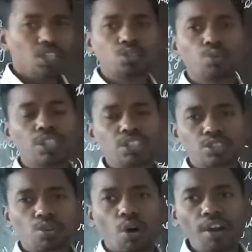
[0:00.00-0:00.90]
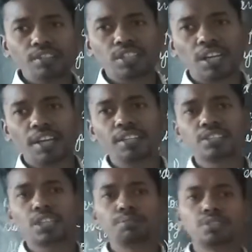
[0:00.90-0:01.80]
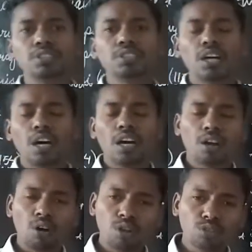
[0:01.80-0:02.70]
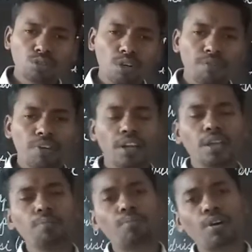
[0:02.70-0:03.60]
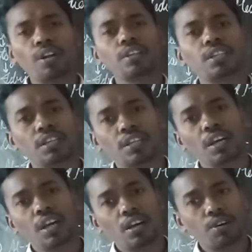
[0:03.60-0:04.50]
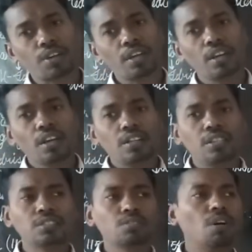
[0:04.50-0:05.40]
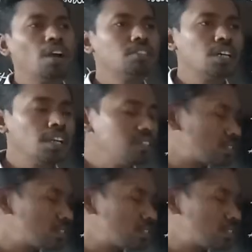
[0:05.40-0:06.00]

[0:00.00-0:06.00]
So these coins and inscriptions are also a very important thing. Okay, this coins and